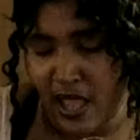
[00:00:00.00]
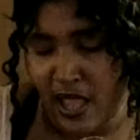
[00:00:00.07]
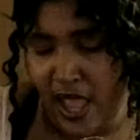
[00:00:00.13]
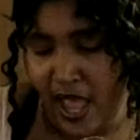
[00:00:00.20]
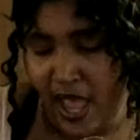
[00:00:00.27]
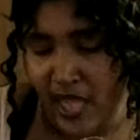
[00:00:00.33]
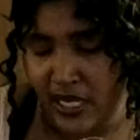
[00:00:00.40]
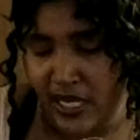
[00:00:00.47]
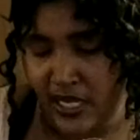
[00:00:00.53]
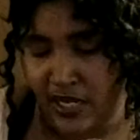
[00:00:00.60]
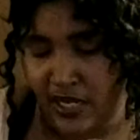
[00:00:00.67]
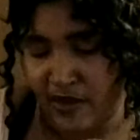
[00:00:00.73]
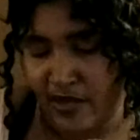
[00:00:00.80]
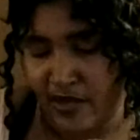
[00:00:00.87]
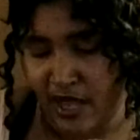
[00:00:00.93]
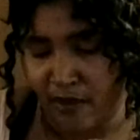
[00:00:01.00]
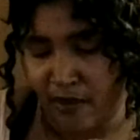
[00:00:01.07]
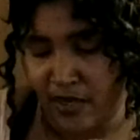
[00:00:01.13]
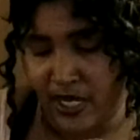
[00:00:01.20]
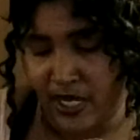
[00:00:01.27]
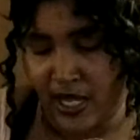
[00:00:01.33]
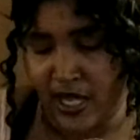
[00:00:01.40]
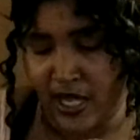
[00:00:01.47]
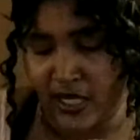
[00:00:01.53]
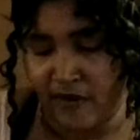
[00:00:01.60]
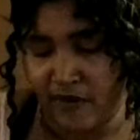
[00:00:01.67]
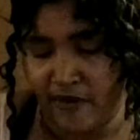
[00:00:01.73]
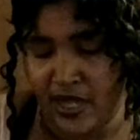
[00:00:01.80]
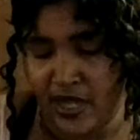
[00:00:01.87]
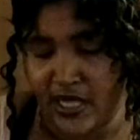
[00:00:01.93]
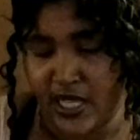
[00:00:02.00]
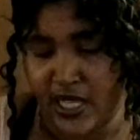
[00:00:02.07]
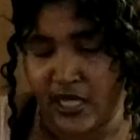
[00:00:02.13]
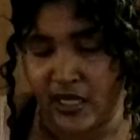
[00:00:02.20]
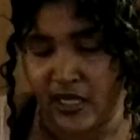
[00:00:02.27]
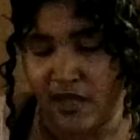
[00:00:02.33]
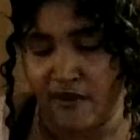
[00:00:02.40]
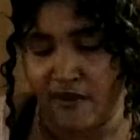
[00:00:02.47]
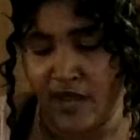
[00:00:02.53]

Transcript: out of here that would elevate that love